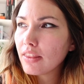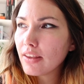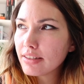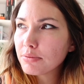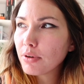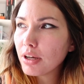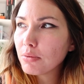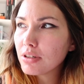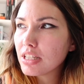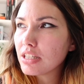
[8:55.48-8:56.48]
This is what I
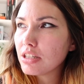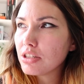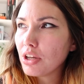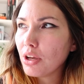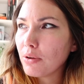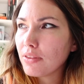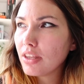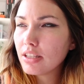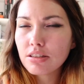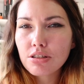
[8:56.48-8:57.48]
wanted to do.
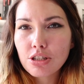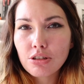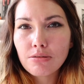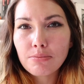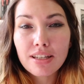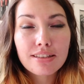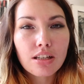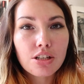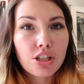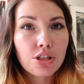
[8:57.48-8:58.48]
This shouldn't be
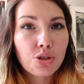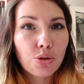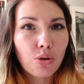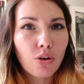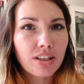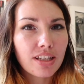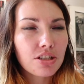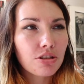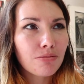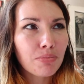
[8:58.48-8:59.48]
such a chore, and this
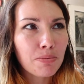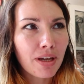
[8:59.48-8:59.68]
shouldn't be